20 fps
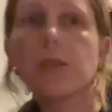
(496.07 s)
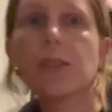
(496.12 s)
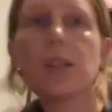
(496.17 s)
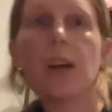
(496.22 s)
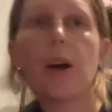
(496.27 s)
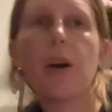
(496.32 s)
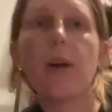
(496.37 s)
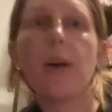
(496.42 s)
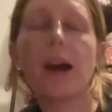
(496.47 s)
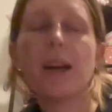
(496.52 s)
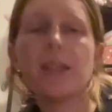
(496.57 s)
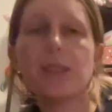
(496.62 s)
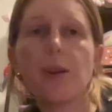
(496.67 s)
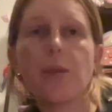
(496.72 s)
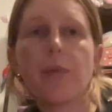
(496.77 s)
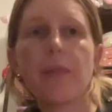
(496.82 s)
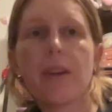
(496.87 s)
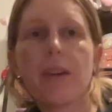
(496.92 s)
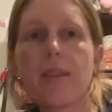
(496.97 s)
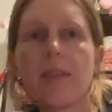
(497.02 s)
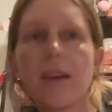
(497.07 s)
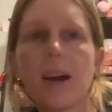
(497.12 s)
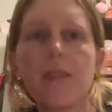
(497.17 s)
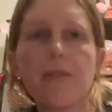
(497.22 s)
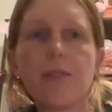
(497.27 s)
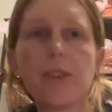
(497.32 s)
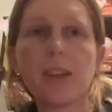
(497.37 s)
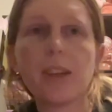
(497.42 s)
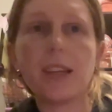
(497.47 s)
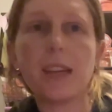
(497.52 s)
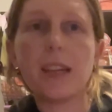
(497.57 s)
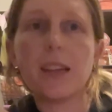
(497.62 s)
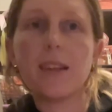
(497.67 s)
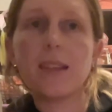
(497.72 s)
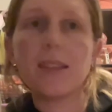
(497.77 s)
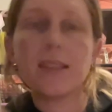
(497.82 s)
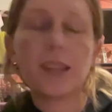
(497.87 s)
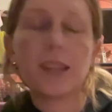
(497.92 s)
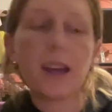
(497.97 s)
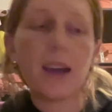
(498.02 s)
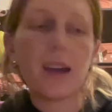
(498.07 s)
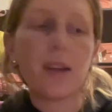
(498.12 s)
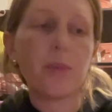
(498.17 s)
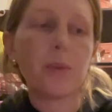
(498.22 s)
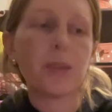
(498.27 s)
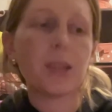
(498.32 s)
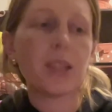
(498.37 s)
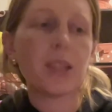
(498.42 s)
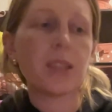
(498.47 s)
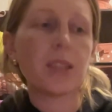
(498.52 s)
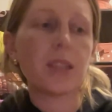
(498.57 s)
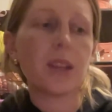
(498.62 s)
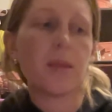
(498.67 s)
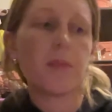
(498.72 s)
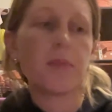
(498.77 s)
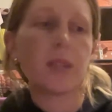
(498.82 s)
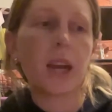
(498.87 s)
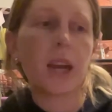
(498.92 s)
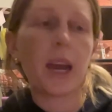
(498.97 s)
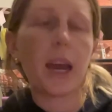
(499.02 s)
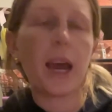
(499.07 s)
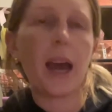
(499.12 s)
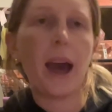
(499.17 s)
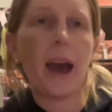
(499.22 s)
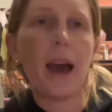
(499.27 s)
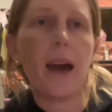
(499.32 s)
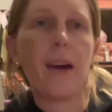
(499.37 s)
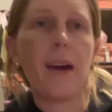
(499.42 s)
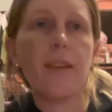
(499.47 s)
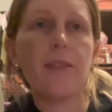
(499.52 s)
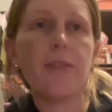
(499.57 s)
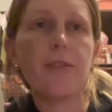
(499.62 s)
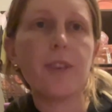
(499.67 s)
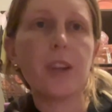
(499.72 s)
so I don't think that I really need this yet. With the serums that I have,